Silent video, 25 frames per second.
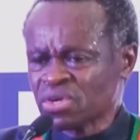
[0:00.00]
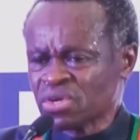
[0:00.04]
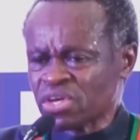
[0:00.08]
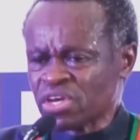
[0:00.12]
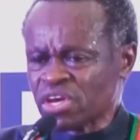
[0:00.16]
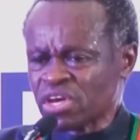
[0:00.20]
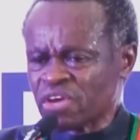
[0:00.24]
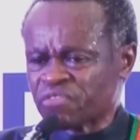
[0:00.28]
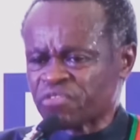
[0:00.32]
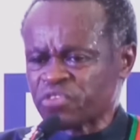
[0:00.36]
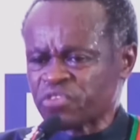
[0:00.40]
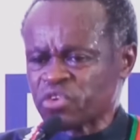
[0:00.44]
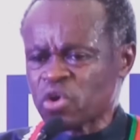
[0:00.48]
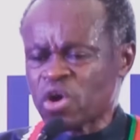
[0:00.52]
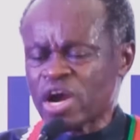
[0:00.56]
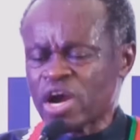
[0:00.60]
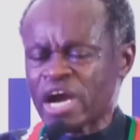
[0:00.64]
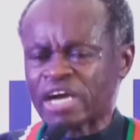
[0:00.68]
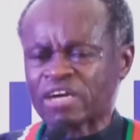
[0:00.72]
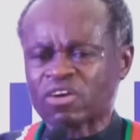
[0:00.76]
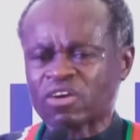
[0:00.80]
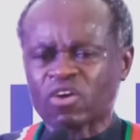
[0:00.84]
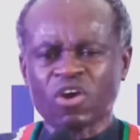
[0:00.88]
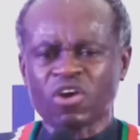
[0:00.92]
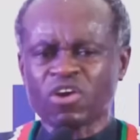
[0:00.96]
If you
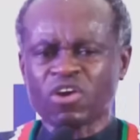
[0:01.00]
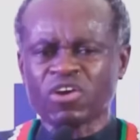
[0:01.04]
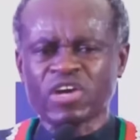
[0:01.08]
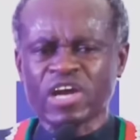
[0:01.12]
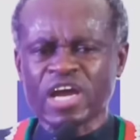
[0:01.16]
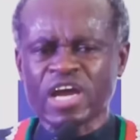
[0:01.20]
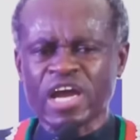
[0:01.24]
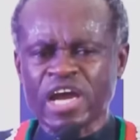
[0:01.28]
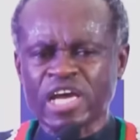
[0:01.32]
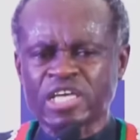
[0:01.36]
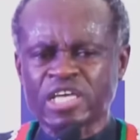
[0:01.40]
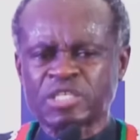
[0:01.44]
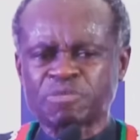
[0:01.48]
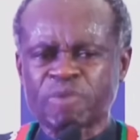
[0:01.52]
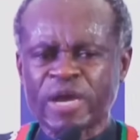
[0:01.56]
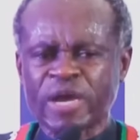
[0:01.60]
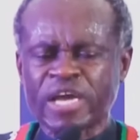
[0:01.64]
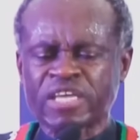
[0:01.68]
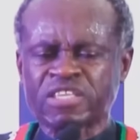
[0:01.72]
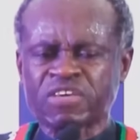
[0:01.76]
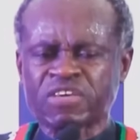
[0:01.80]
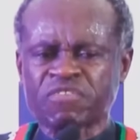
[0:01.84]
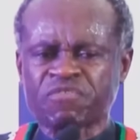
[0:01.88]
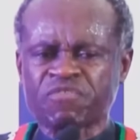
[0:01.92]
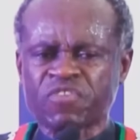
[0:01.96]
are colonized by
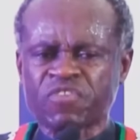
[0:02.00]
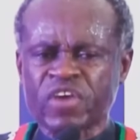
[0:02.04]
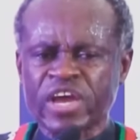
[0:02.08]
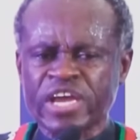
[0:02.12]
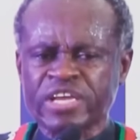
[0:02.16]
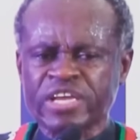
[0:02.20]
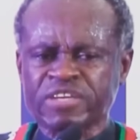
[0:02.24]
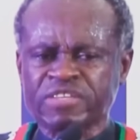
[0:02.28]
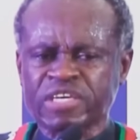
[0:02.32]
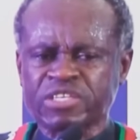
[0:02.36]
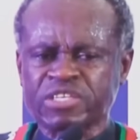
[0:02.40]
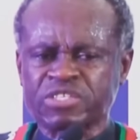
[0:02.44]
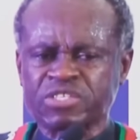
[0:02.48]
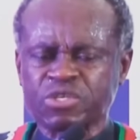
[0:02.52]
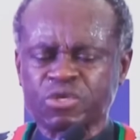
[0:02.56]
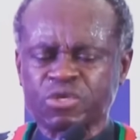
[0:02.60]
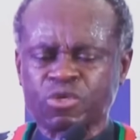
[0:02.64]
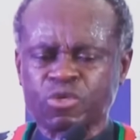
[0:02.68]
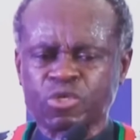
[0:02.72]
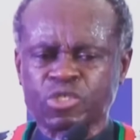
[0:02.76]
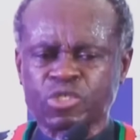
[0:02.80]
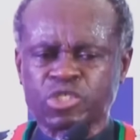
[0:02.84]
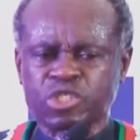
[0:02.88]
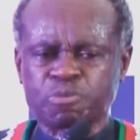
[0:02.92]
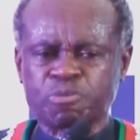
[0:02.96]
the French, that you
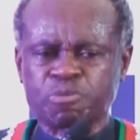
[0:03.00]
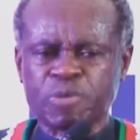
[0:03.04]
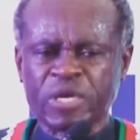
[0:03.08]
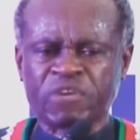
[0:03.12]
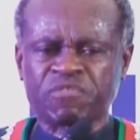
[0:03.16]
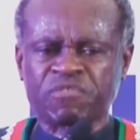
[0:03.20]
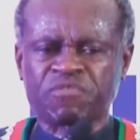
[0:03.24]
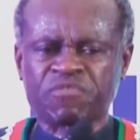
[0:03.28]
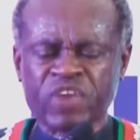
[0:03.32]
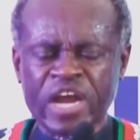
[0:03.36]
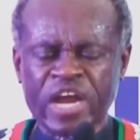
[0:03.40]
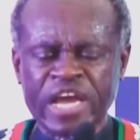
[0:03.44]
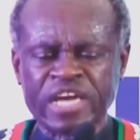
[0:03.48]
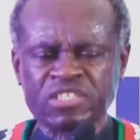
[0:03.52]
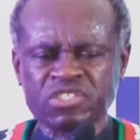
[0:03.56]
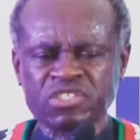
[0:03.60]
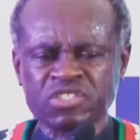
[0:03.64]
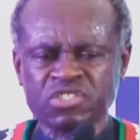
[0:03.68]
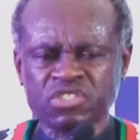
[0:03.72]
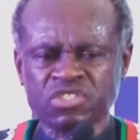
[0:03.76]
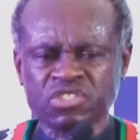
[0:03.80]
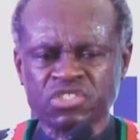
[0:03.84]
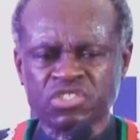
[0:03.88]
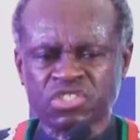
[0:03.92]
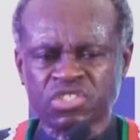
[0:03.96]
could speak
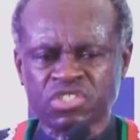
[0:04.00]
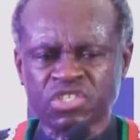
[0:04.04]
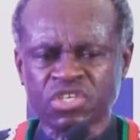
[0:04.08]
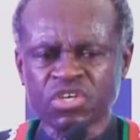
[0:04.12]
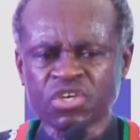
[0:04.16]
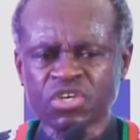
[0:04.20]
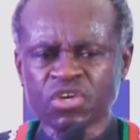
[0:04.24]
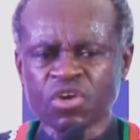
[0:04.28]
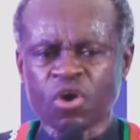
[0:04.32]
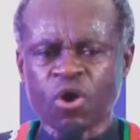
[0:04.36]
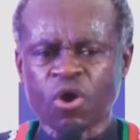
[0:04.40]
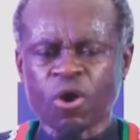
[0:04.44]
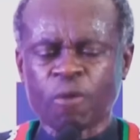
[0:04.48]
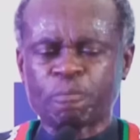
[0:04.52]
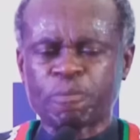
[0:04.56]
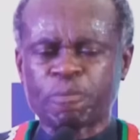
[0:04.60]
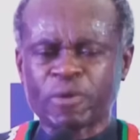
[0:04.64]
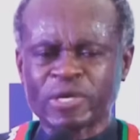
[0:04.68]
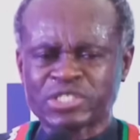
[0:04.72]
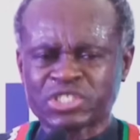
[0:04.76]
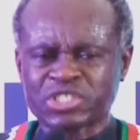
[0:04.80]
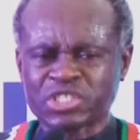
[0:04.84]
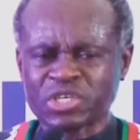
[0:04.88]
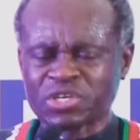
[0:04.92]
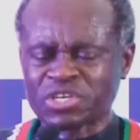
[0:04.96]
French or
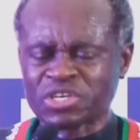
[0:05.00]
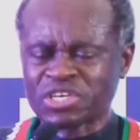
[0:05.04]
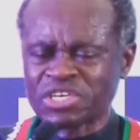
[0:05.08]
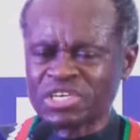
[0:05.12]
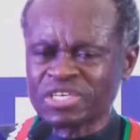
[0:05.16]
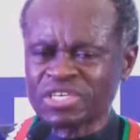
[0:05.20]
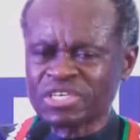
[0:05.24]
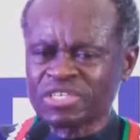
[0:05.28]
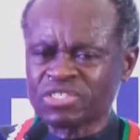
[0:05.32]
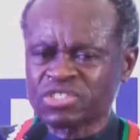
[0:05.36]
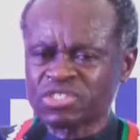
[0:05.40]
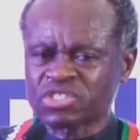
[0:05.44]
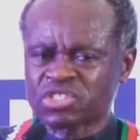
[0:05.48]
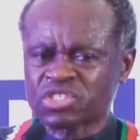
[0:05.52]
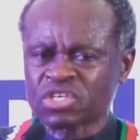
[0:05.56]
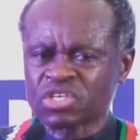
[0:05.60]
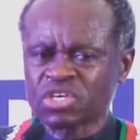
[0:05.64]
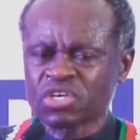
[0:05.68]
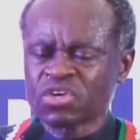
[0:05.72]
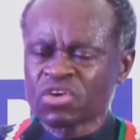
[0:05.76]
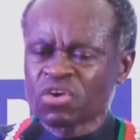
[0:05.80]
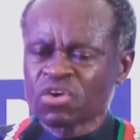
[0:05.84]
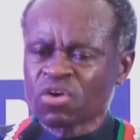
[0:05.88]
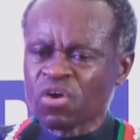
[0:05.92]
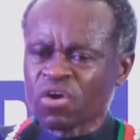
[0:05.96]
Portuguese
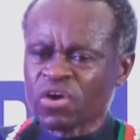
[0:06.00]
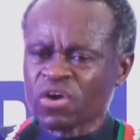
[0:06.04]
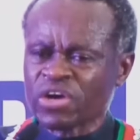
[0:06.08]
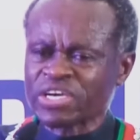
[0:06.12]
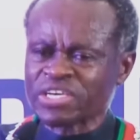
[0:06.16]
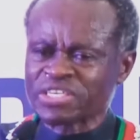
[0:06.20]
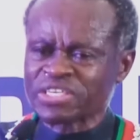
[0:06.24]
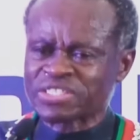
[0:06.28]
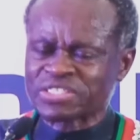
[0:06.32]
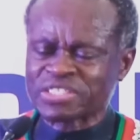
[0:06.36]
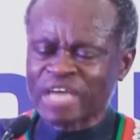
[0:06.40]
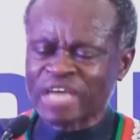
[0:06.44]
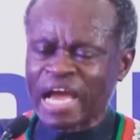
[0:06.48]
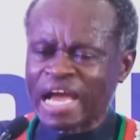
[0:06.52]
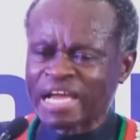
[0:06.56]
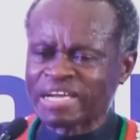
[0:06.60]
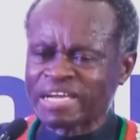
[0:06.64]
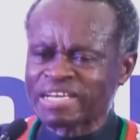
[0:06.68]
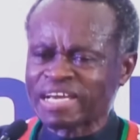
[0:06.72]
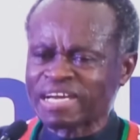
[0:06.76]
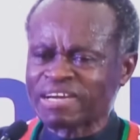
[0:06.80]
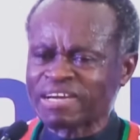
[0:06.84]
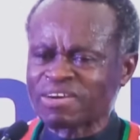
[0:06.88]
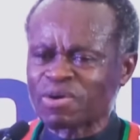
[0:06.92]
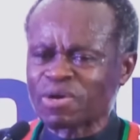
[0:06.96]
or
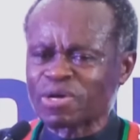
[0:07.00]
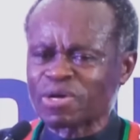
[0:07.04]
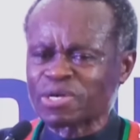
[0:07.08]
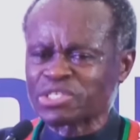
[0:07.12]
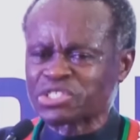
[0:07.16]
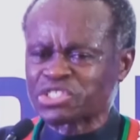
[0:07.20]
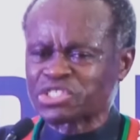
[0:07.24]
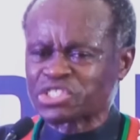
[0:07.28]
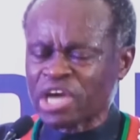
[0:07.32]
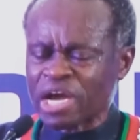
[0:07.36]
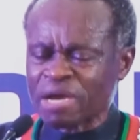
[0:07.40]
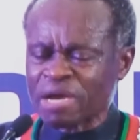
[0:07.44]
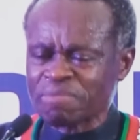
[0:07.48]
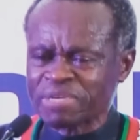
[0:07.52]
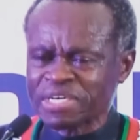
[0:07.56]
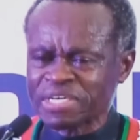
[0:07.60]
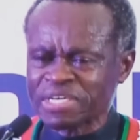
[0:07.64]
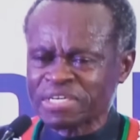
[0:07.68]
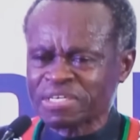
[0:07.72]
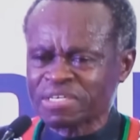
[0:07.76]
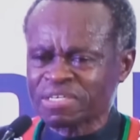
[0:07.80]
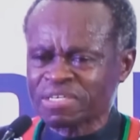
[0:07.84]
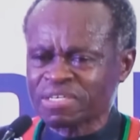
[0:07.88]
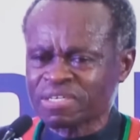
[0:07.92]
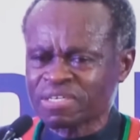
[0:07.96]
Italian or
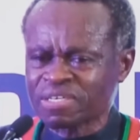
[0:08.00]
Germany.